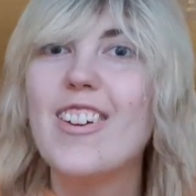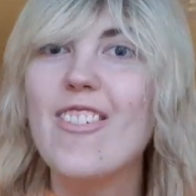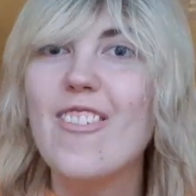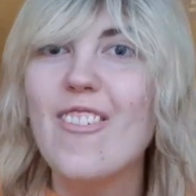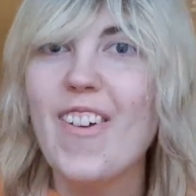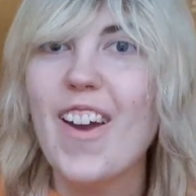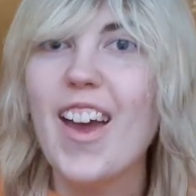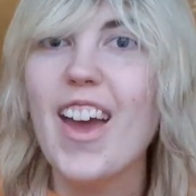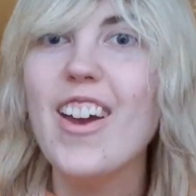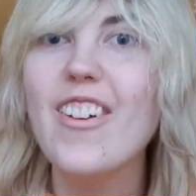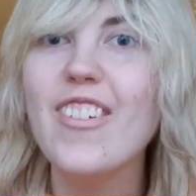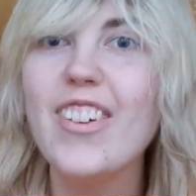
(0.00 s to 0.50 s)

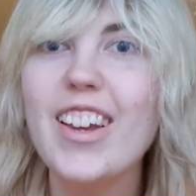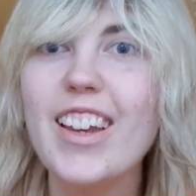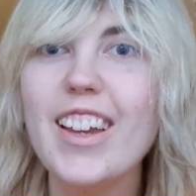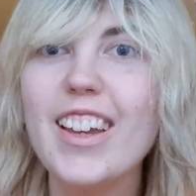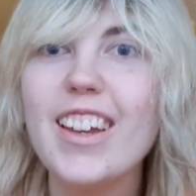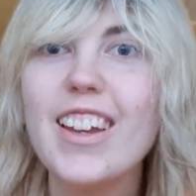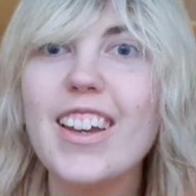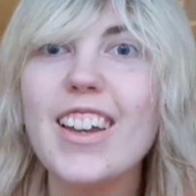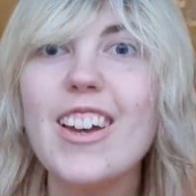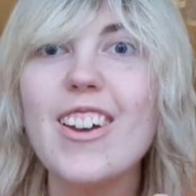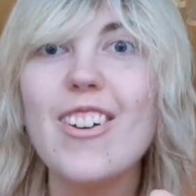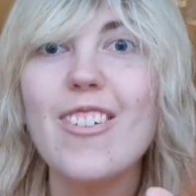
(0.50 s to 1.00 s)
Very,
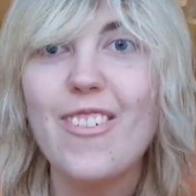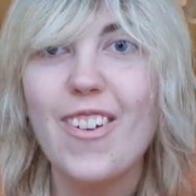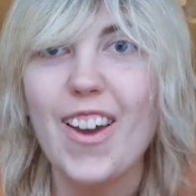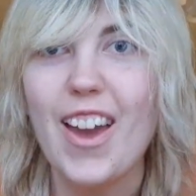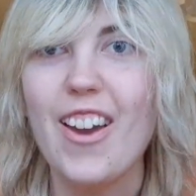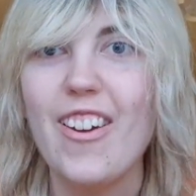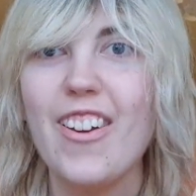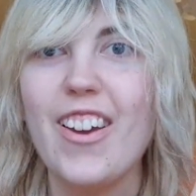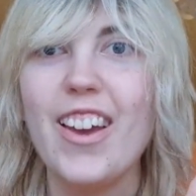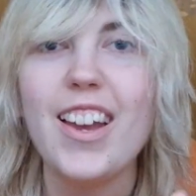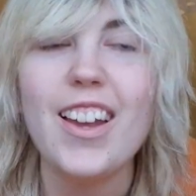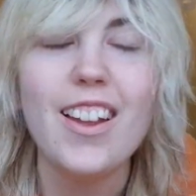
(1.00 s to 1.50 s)
very,
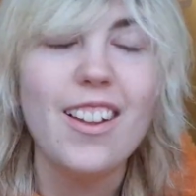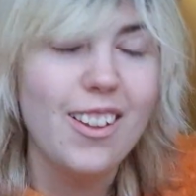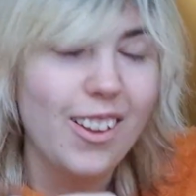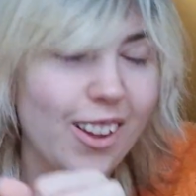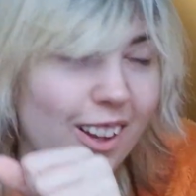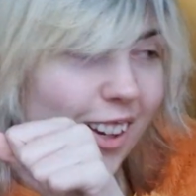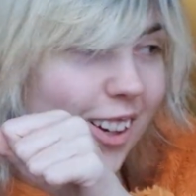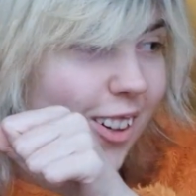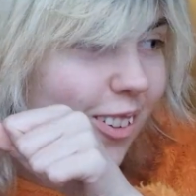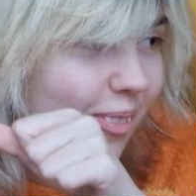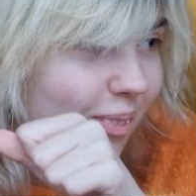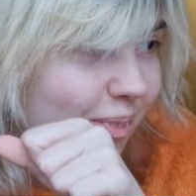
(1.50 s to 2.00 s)

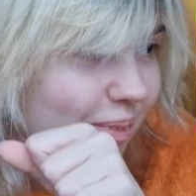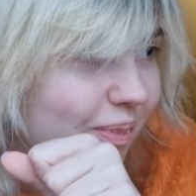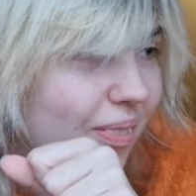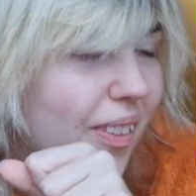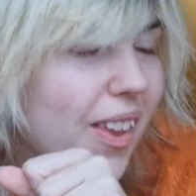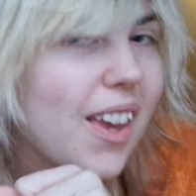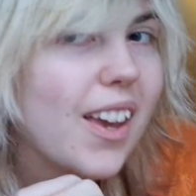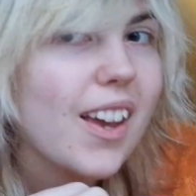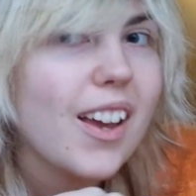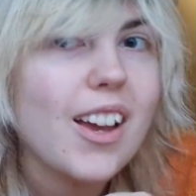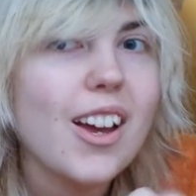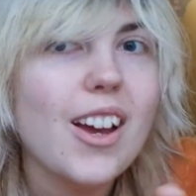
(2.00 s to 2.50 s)
um,
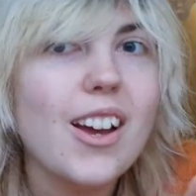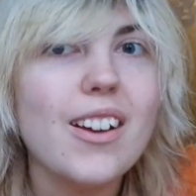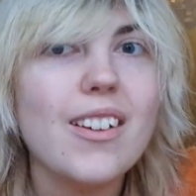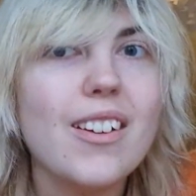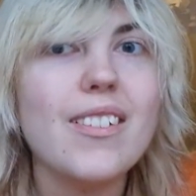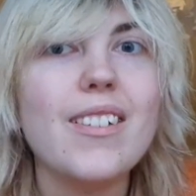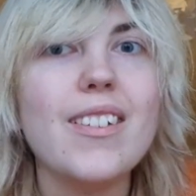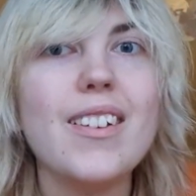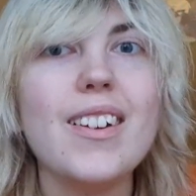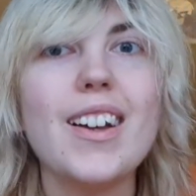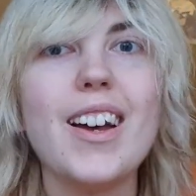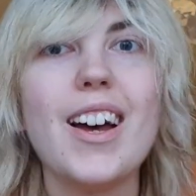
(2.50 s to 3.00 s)

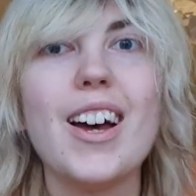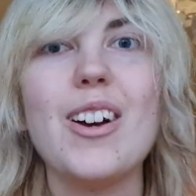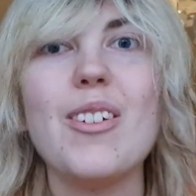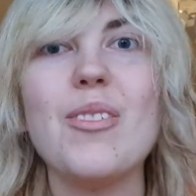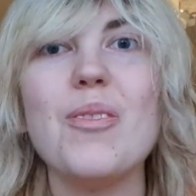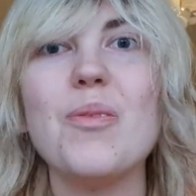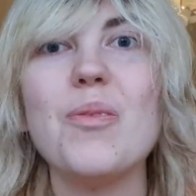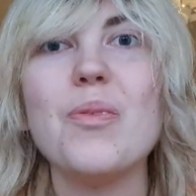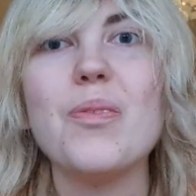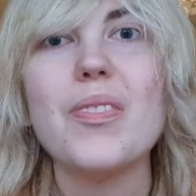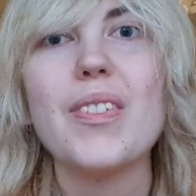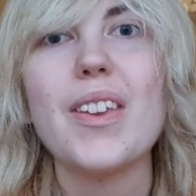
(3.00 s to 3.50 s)

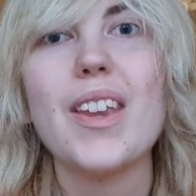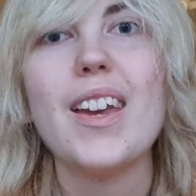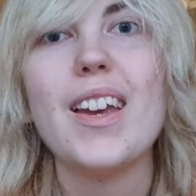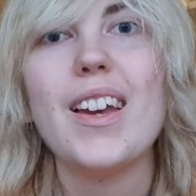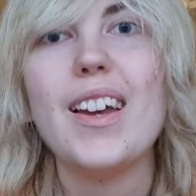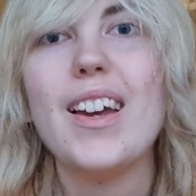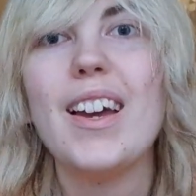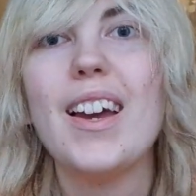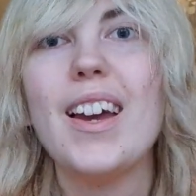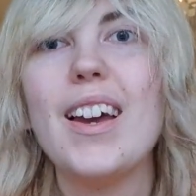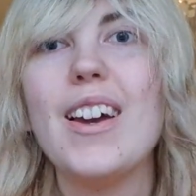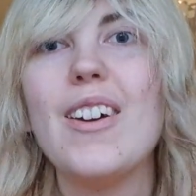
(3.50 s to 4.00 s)
um,
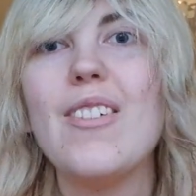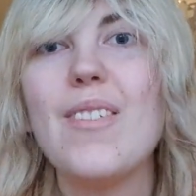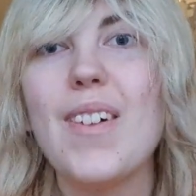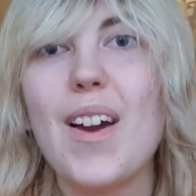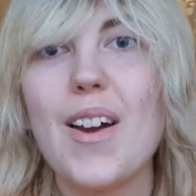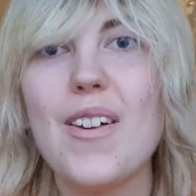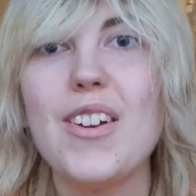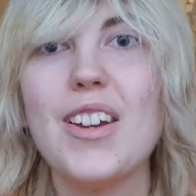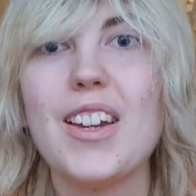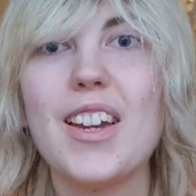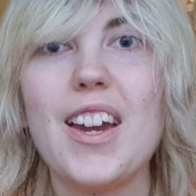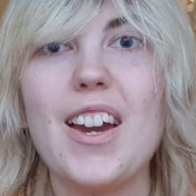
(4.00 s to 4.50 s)

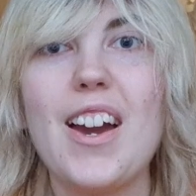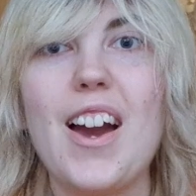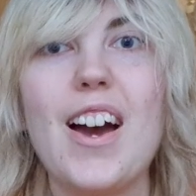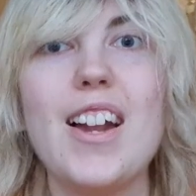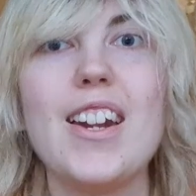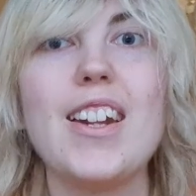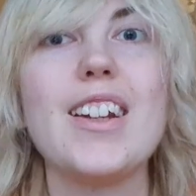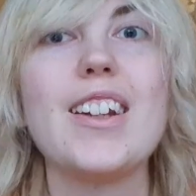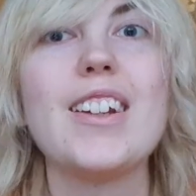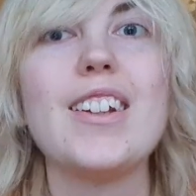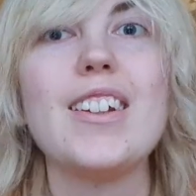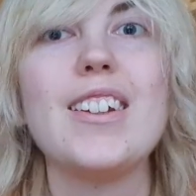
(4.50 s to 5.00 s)
very
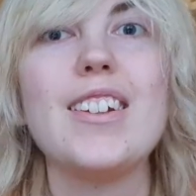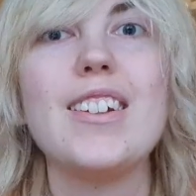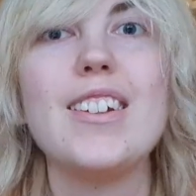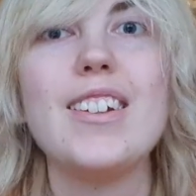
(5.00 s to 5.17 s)
chaotic.